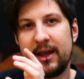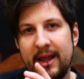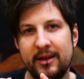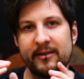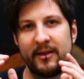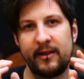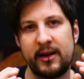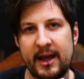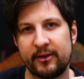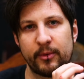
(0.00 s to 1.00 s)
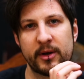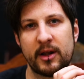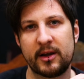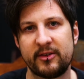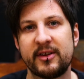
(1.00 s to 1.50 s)
into the next one,
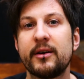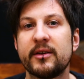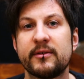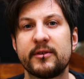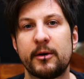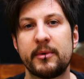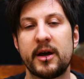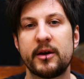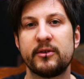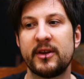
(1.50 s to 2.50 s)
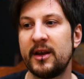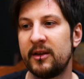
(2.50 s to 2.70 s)
like a series of dominoes.